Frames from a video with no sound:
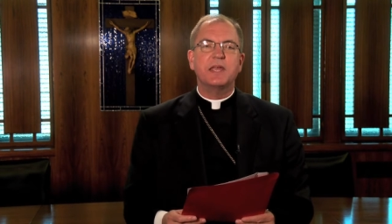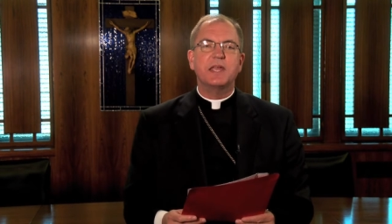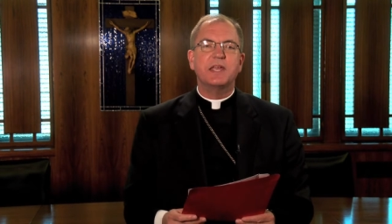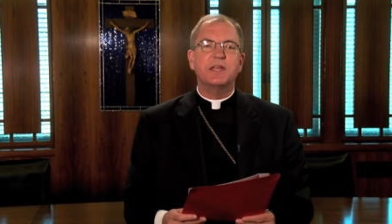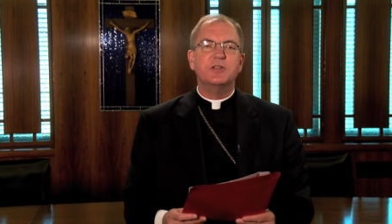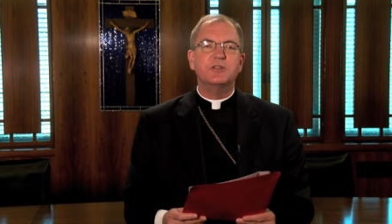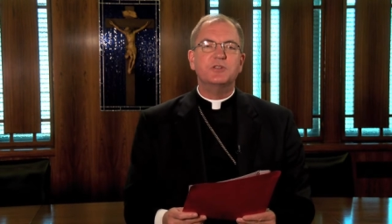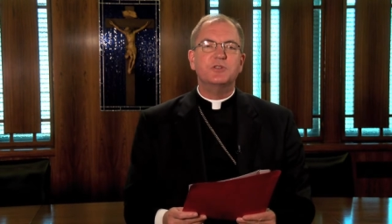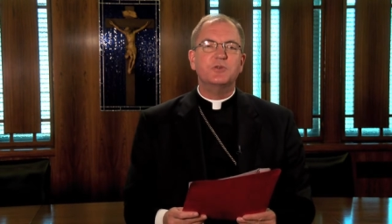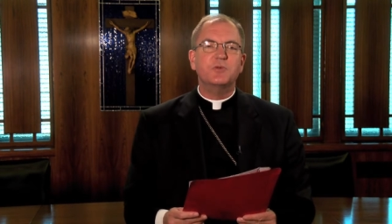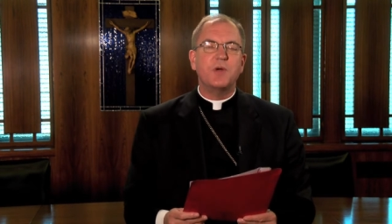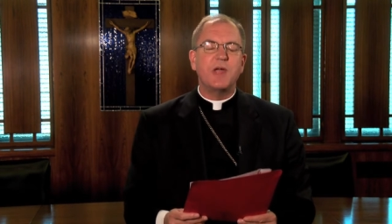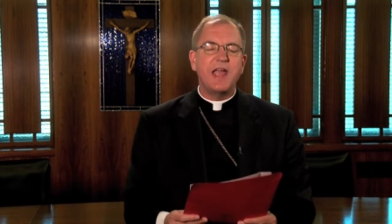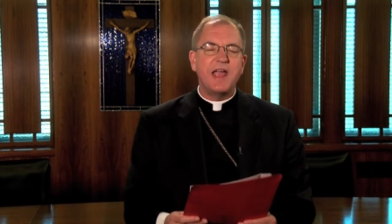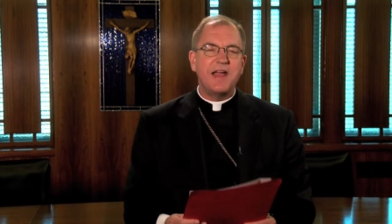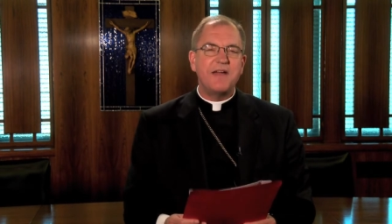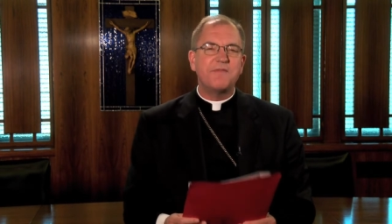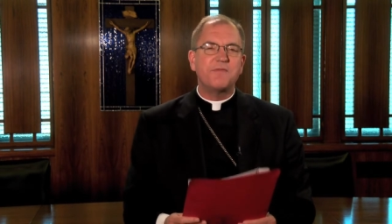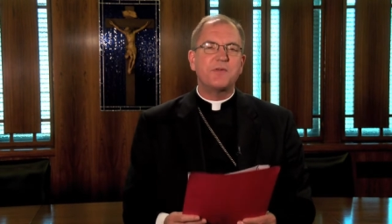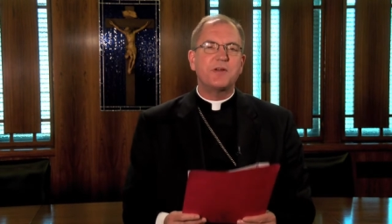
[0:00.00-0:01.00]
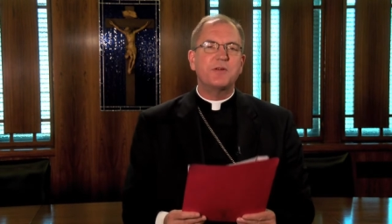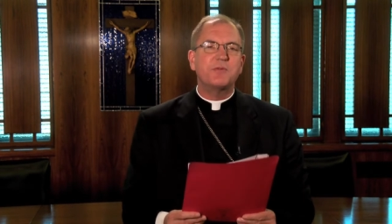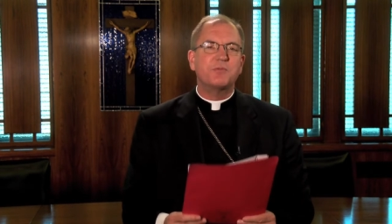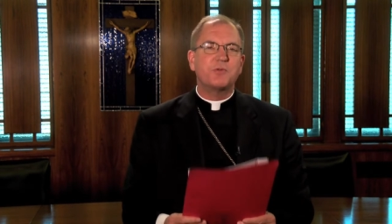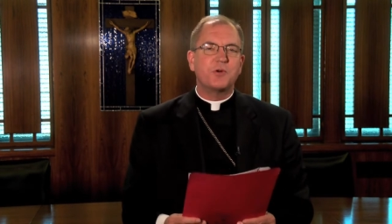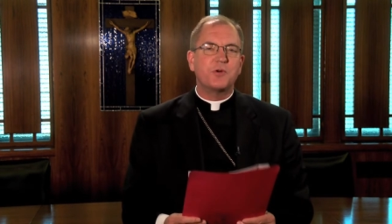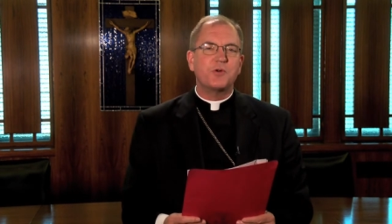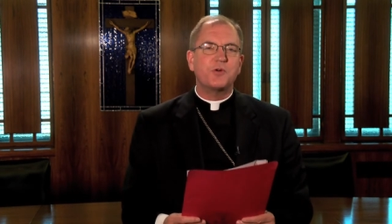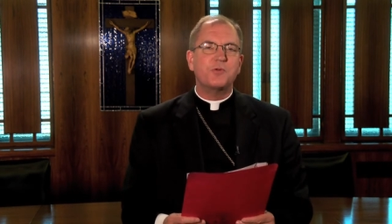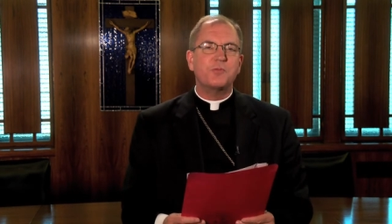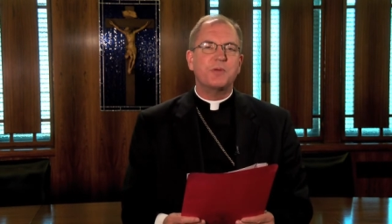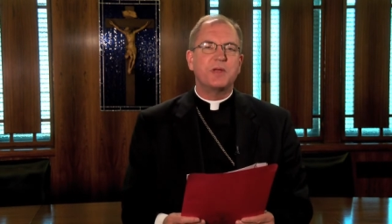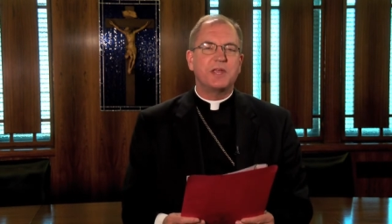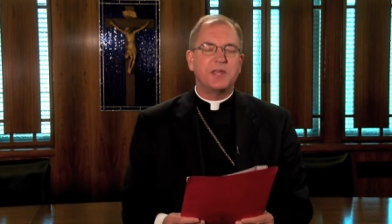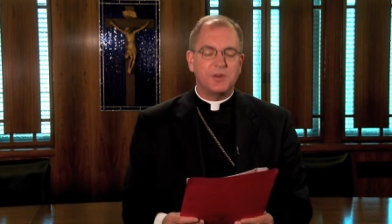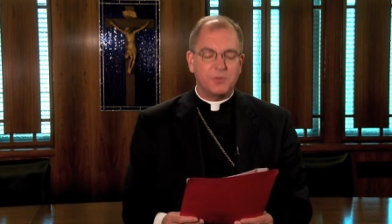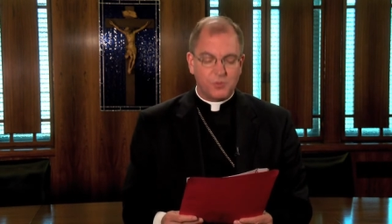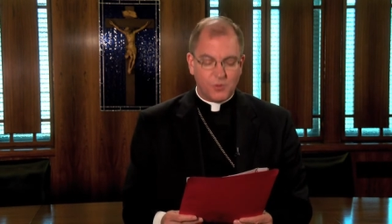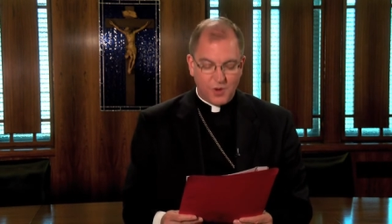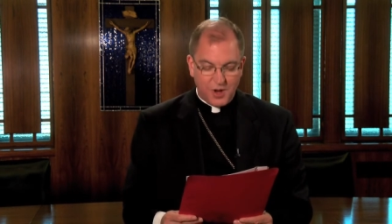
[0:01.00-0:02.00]
into every room
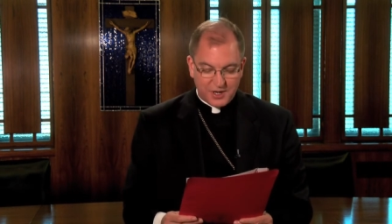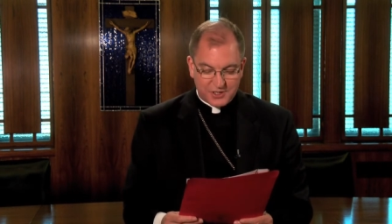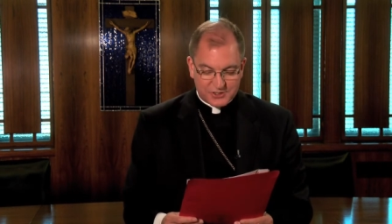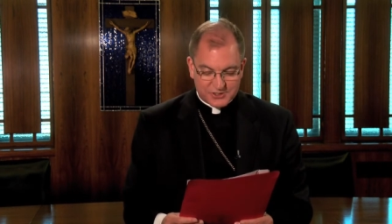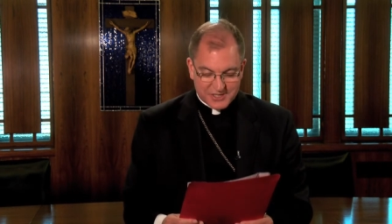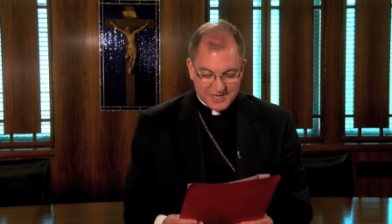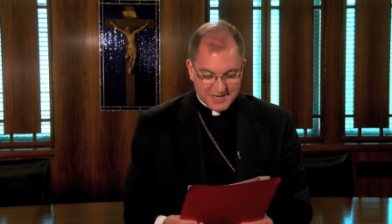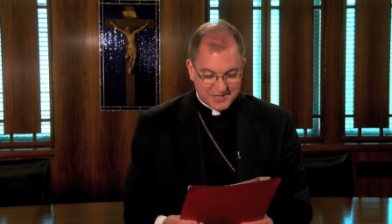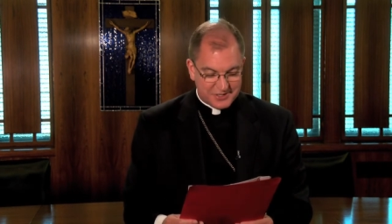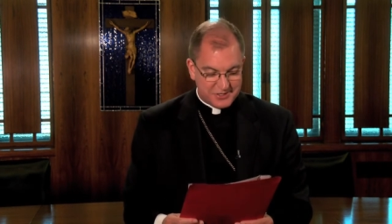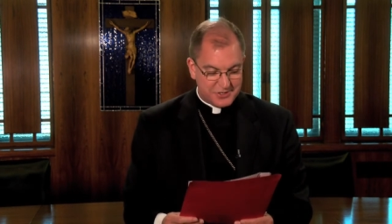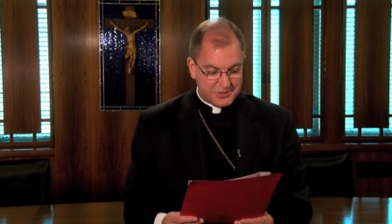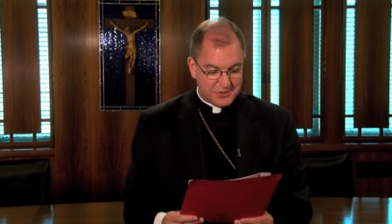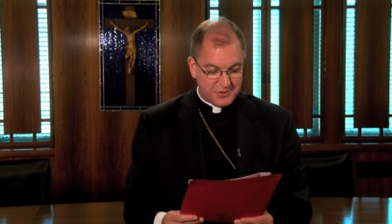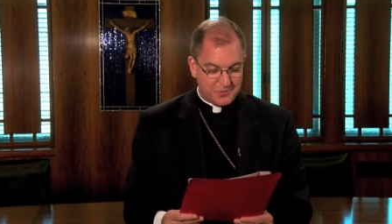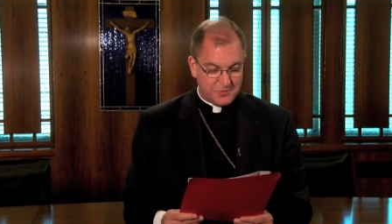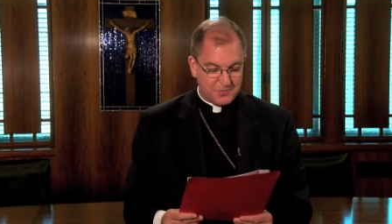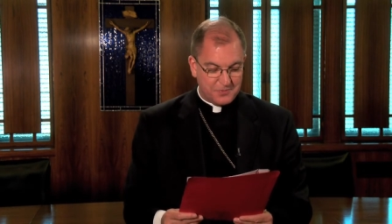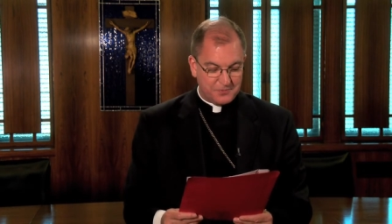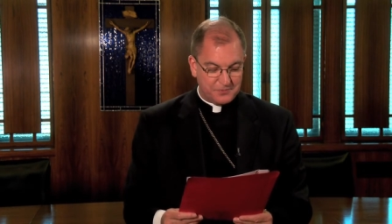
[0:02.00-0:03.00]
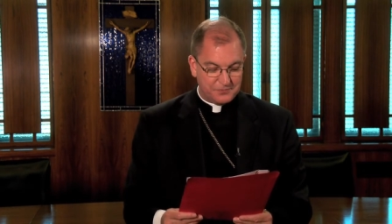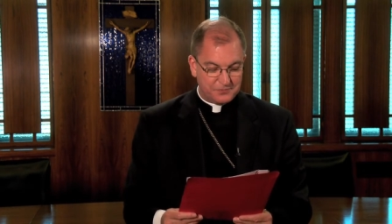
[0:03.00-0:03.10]
he walks into.